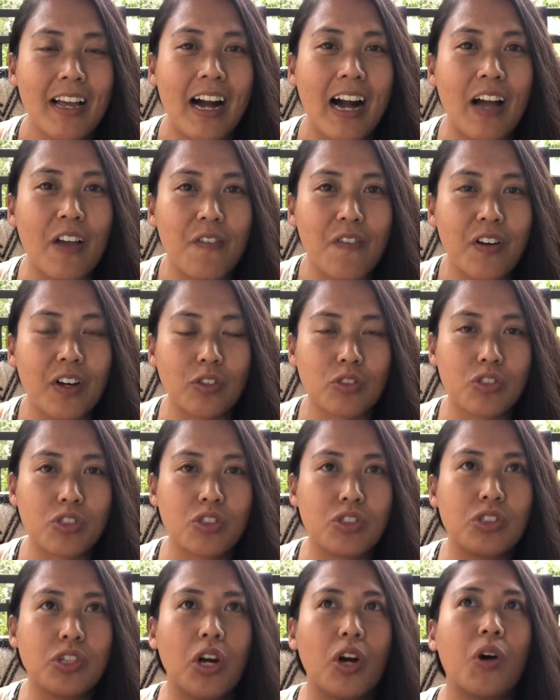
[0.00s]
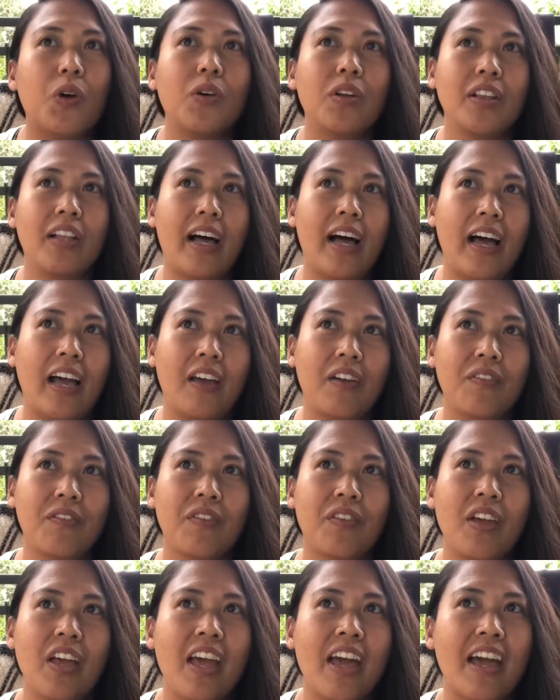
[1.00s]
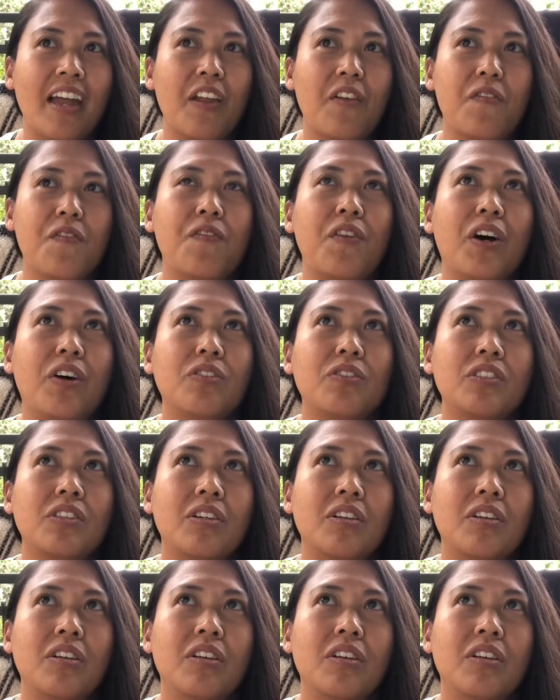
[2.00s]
I felt so alive, and I felt